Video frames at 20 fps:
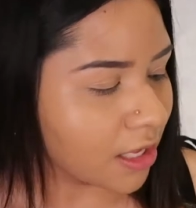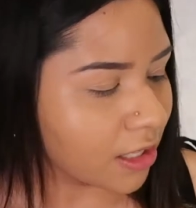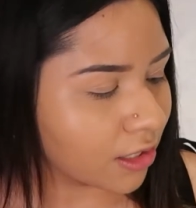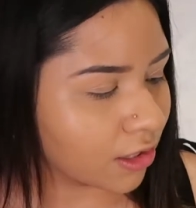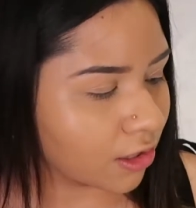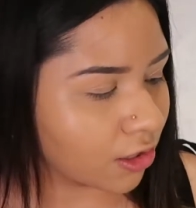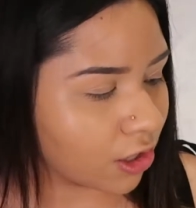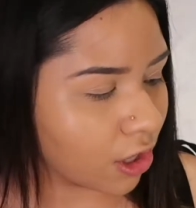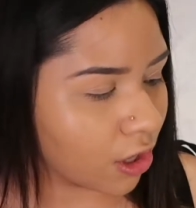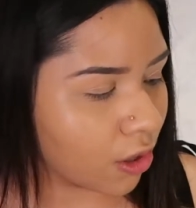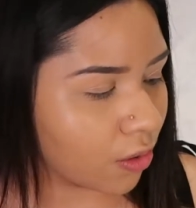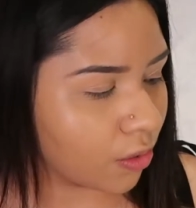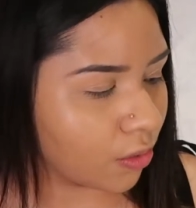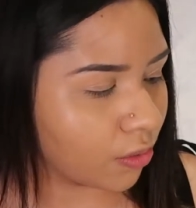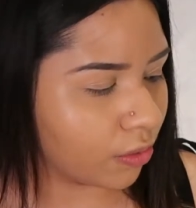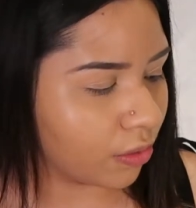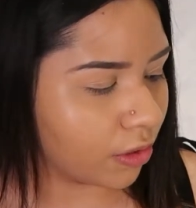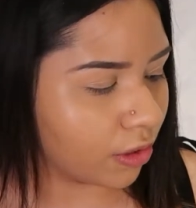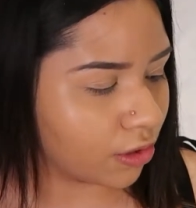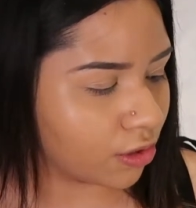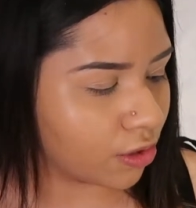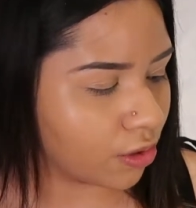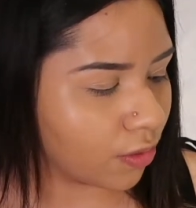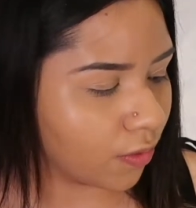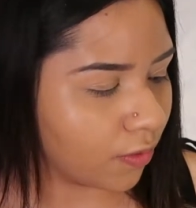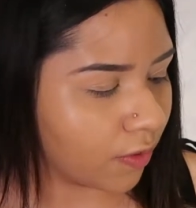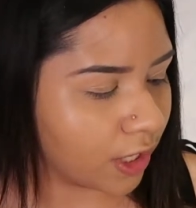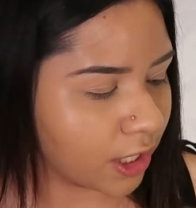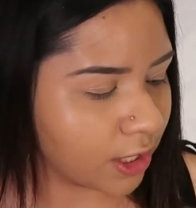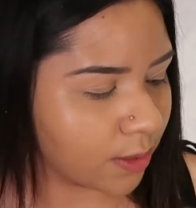So the Too
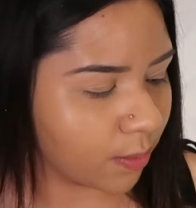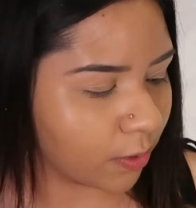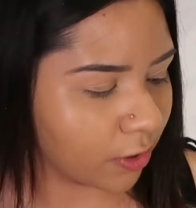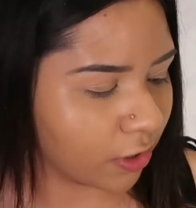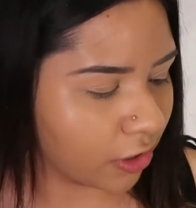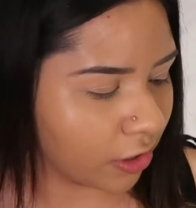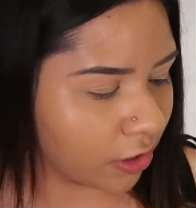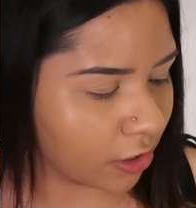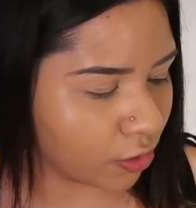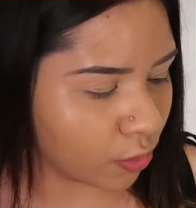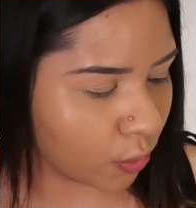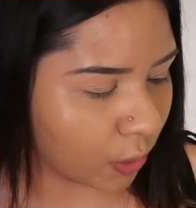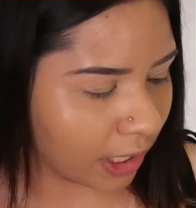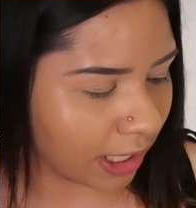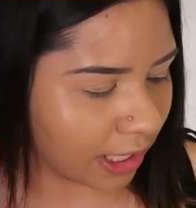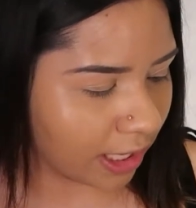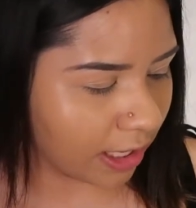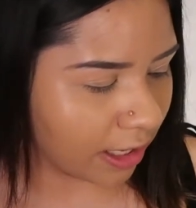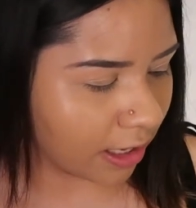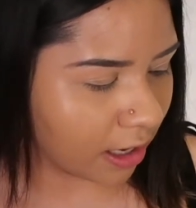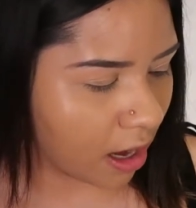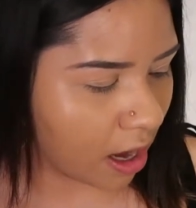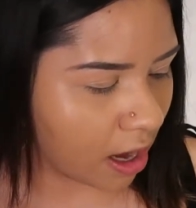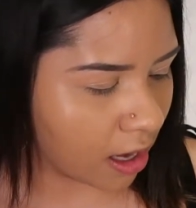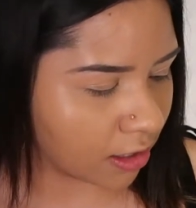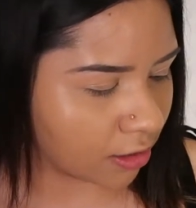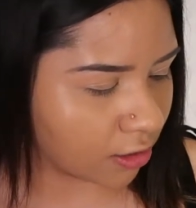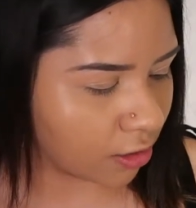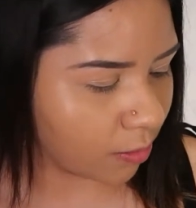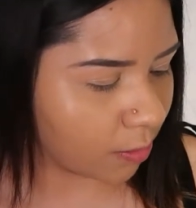Faced Born This Way
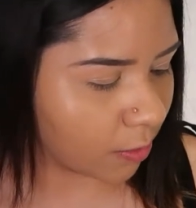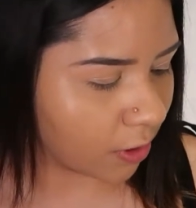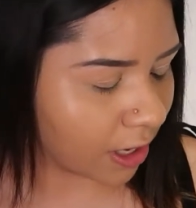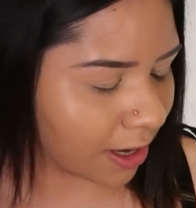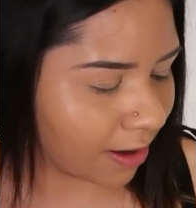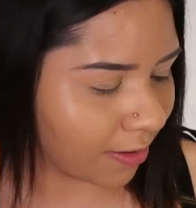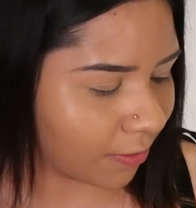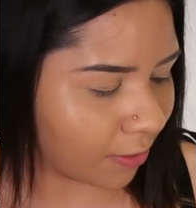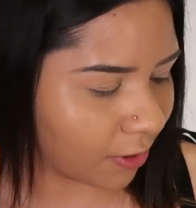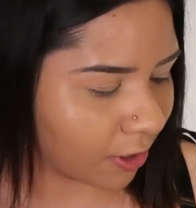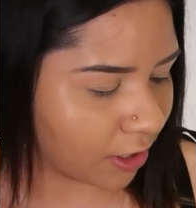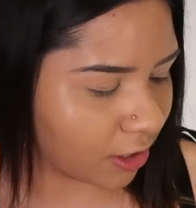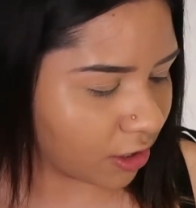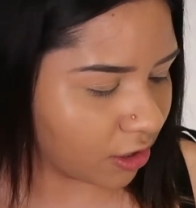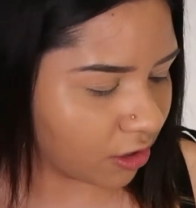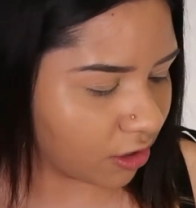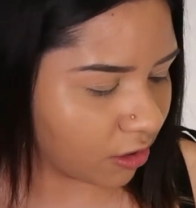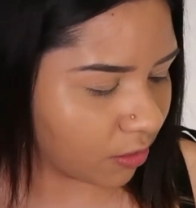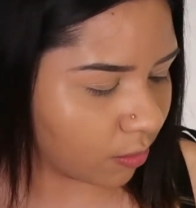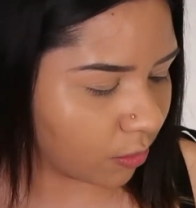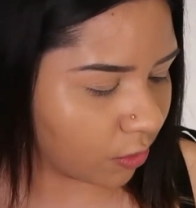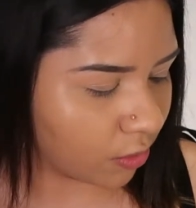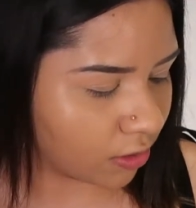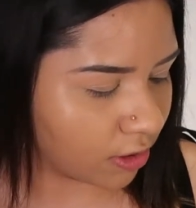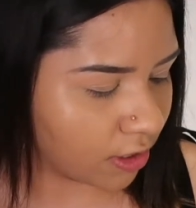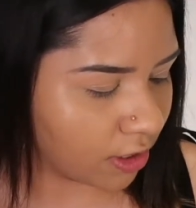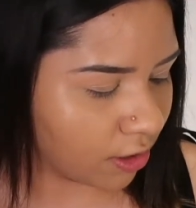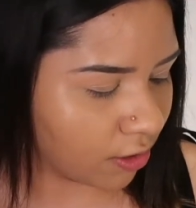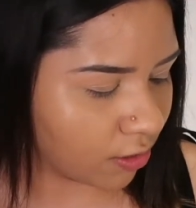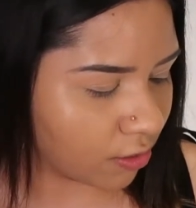Super Coverage
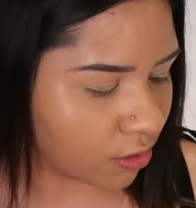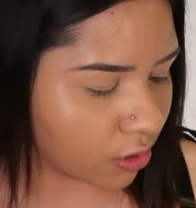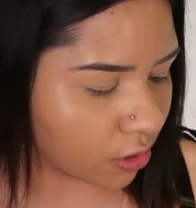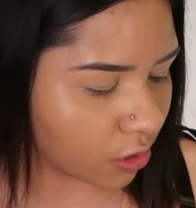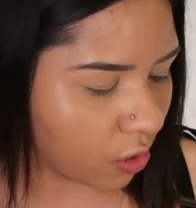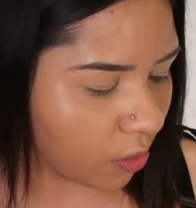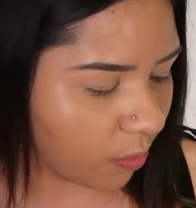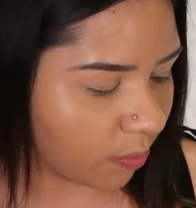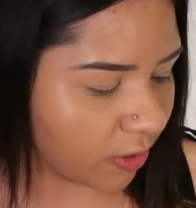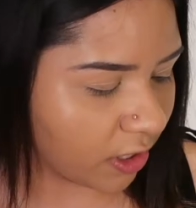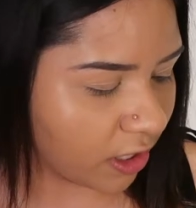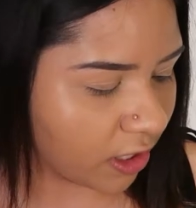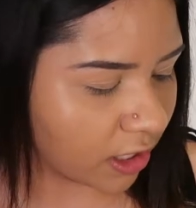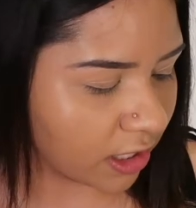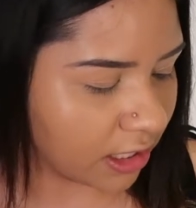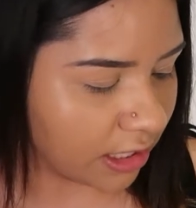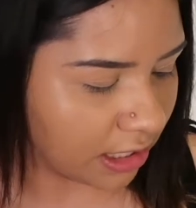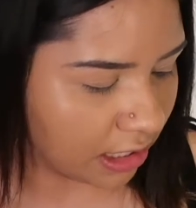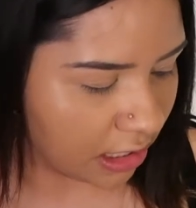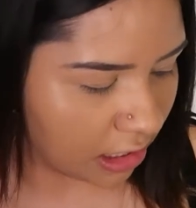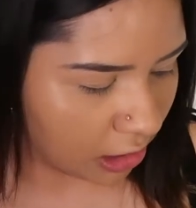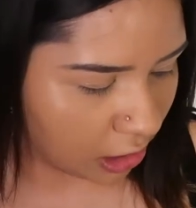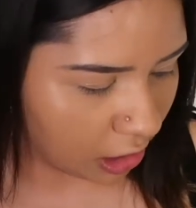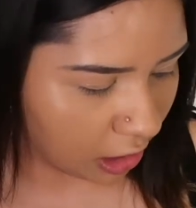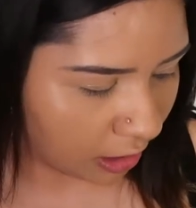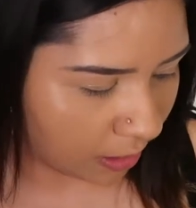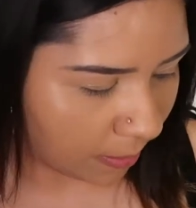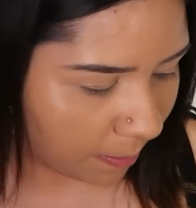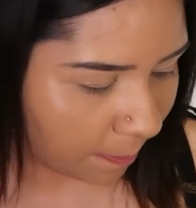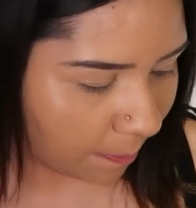Multi-Use Sculpting
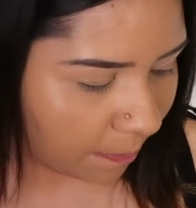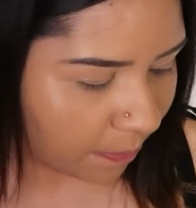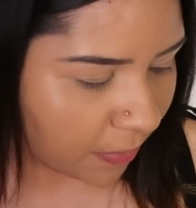Concealer.